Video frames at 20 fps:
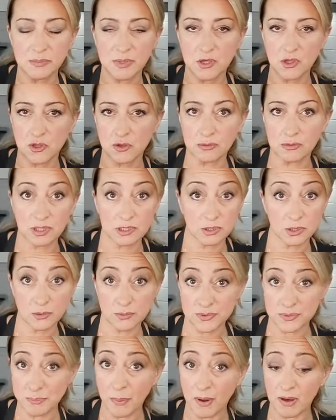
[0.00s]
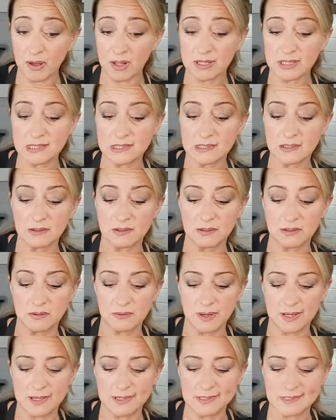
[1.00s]
Make sure that you use pulse,
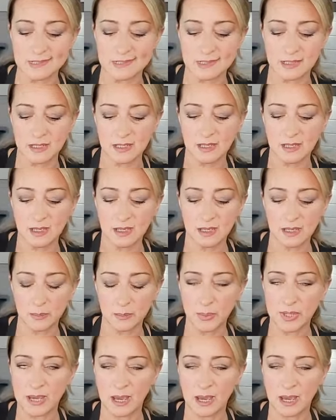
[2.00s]
otherwise it